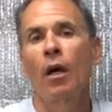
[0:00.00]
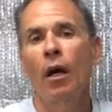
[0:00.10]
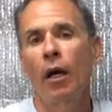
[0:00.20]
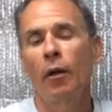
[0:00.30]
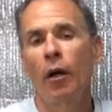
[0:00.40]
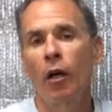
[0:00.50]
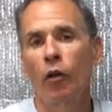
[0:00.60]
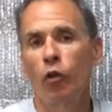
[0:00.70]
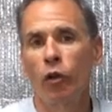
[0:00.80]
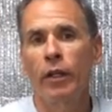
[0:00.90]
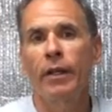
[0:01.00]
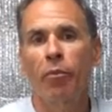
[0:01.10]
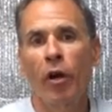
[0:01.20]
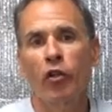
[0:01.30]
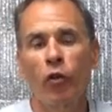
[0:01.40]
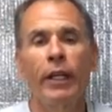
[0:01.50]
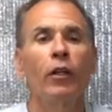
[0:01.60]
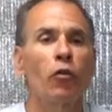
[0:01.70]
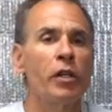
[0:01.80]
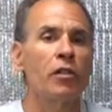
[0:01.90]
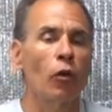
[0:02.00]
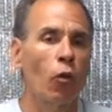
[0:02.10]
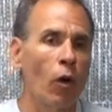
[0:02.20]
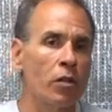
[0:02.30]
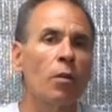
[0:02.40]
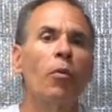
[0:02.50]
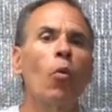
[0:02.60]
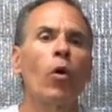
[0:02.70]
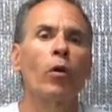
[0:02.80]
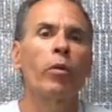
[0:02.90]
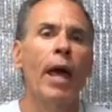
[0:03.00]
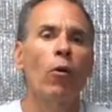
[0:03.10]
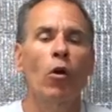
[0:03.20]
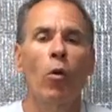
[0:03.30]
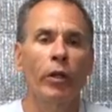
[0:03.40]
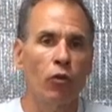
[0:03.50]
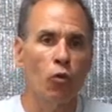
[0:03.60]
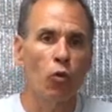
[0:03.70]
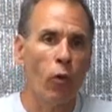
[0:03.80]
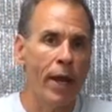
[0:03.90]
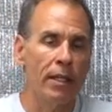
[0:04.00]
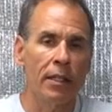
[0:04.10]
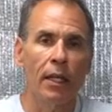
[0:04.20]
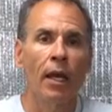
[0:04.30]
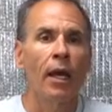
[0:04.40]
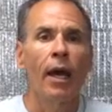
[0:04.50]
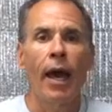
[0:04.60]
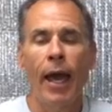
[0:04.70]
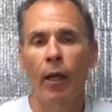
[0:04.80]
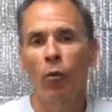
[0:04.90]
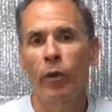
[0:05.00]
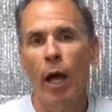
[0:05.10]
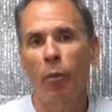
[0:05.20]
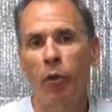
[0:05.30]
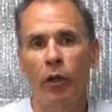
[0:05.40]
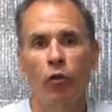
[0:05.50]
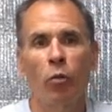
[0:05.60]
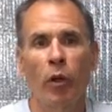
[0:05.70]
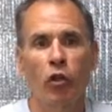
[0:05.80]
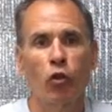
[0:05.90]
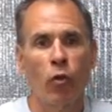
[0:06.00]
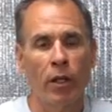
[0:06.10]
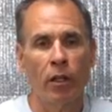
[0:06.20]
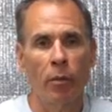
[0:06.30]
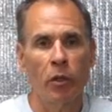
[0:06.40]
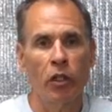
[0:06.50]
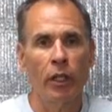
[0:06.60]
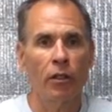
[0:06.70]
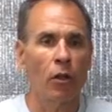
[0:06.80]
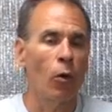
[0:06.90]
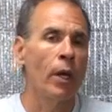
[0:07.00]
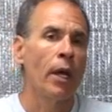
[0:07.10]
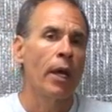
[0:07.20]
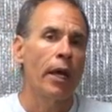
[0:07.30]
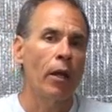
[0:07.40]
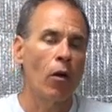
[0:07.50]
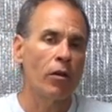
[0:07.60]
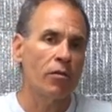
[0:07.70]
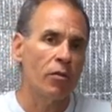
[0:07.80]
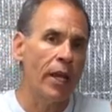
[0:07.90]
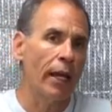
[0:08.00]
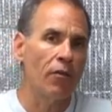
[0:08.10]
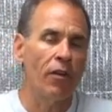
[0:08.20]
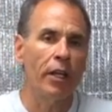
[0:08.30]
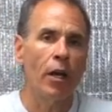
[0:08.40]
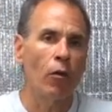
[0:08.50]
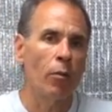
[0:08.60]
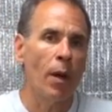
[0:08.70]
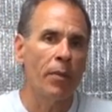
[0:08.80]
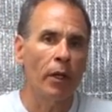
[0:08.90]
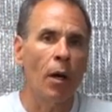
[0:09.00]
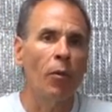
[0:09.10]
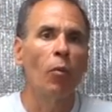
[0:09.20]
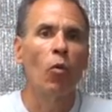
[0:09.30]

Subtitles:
a good pressure increase across the board without going too crazy and without putting too much stress on the machine. So in our second video, there might be a couple